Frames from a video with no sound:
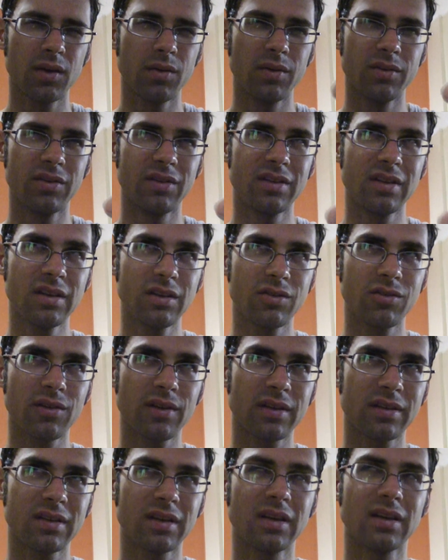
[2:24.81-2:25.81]
which is
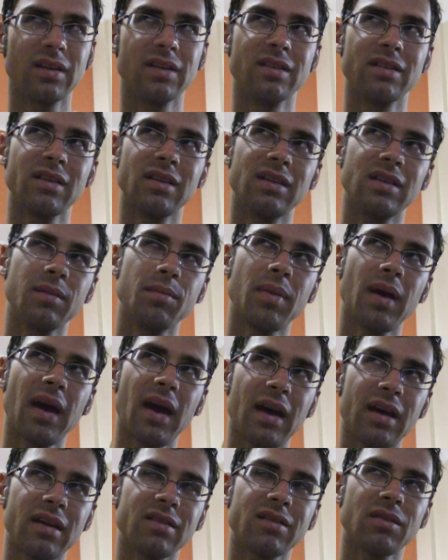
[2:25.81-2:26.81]
interesting because in the
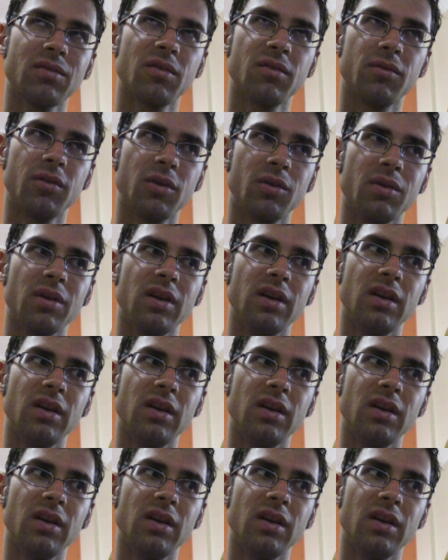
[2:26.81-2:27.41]
past I reviewed